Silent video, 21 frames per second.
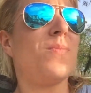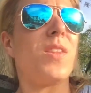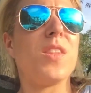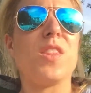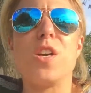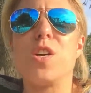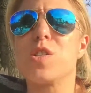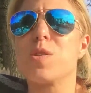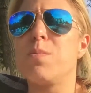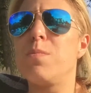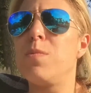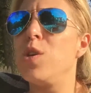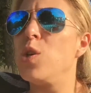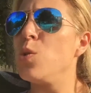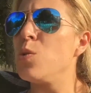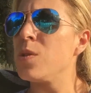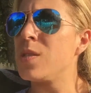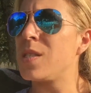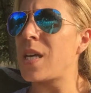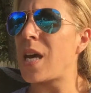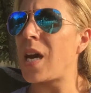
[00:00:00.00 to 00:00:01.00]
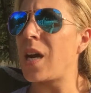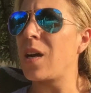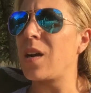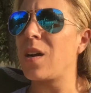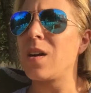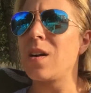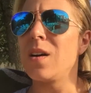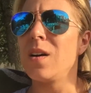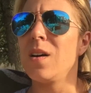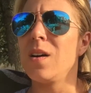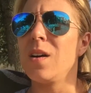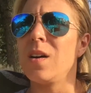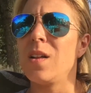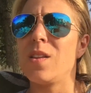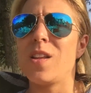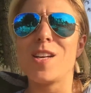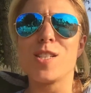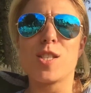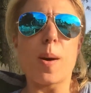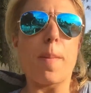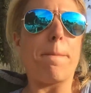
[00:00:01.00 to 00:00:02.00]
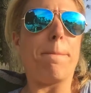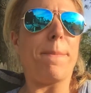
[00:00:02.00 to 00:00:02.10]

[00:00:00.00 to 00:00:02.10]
There's music. But there's a